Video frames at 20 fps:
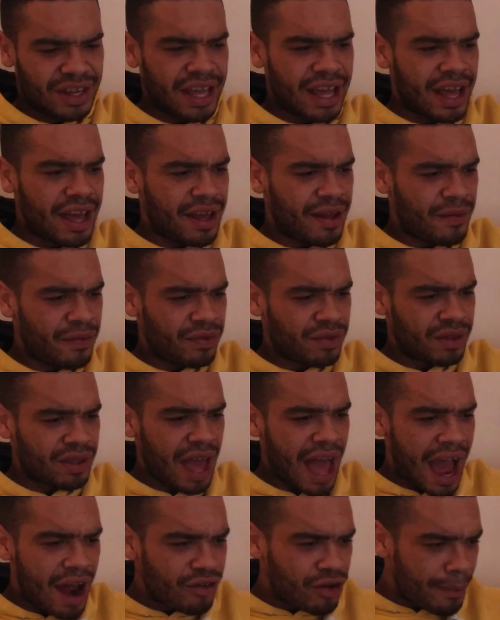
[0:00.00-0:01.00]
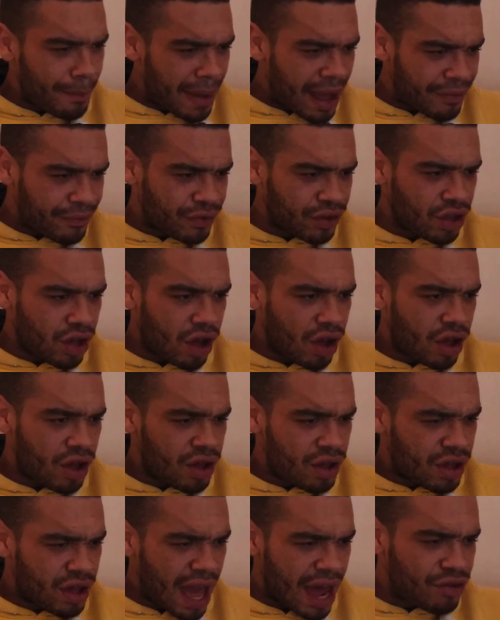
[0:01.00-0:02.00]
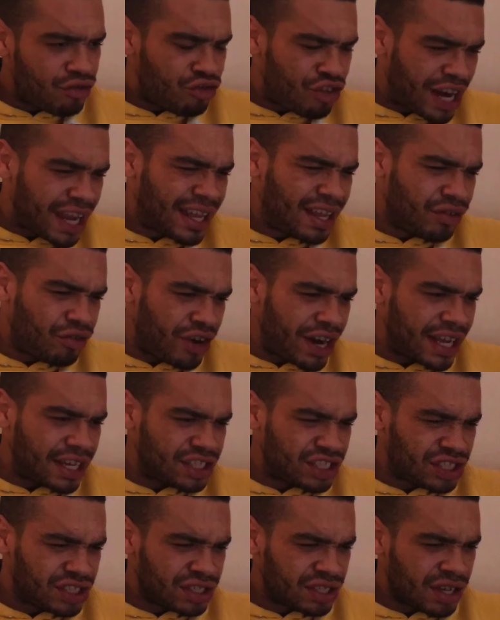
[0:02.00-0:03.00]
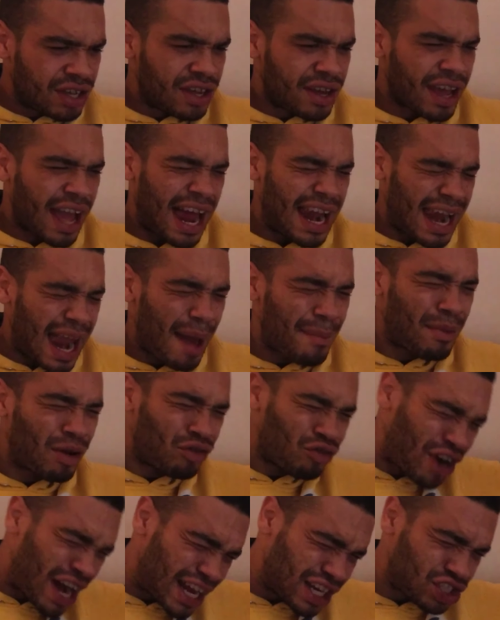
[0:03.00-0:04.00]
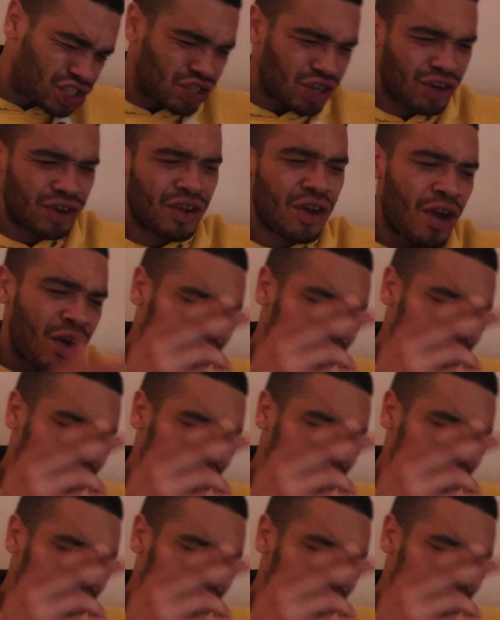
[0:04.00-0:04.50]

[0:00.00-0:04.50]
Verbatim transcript: Yeah, Aram Mafia and Ricky Rich collaboration.